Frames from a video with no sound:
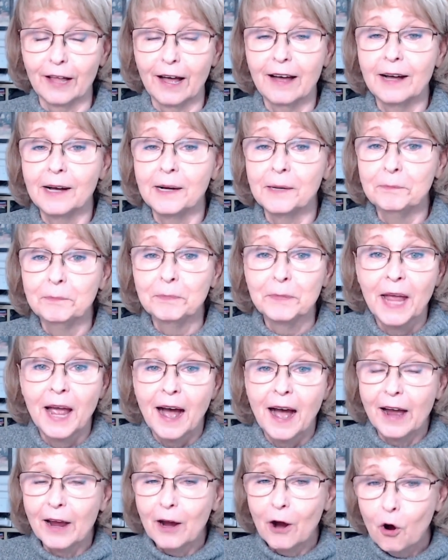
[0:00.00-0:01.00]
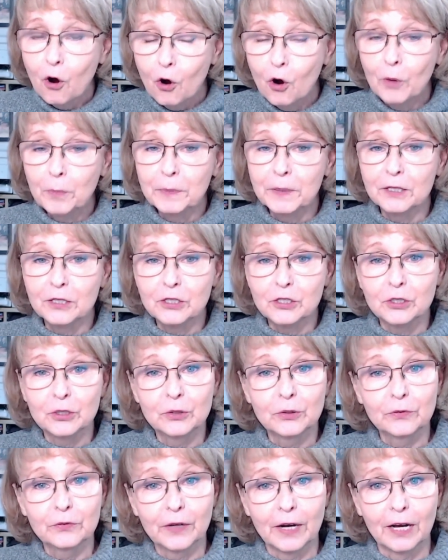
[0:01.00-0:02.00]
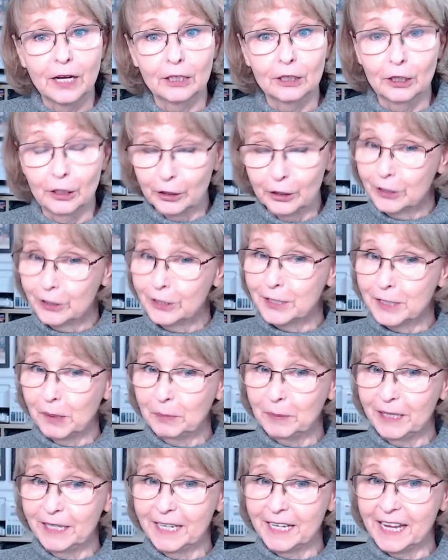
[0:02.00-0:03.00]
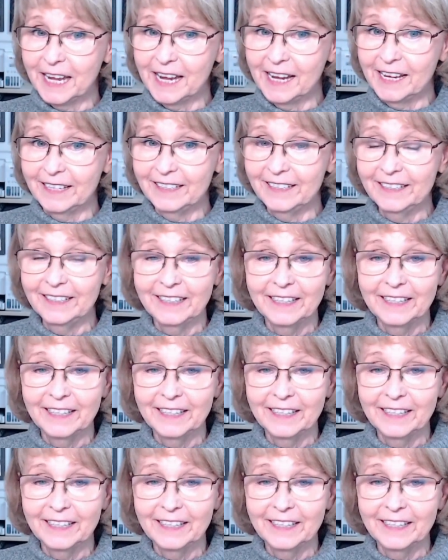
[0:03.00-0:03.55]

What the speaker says: I hope that you've learned something again.